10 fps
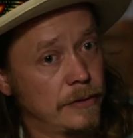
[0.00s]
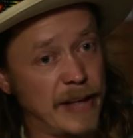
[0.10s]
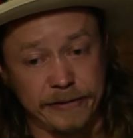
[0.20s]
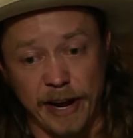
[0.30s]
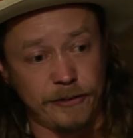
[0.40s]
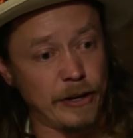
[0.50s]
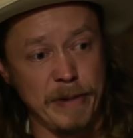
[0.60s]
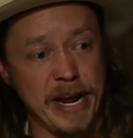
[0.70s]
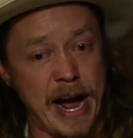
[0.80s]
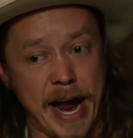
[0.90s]
That doesn't
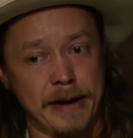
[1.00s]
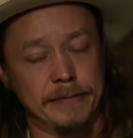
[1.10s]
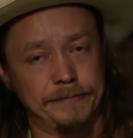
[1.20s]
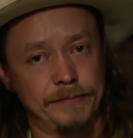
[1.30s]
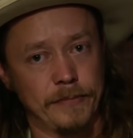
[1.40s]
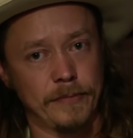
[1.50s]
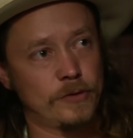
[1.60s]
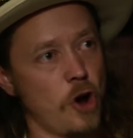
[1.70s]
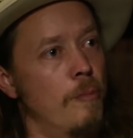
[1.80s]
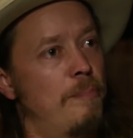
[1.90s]
mean I
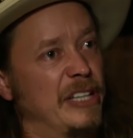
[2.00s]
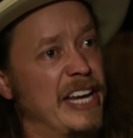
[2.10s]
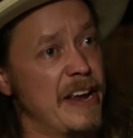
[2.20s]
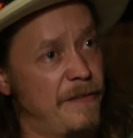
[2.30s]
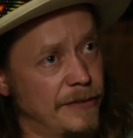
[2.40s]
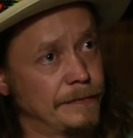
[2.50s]
don't believe.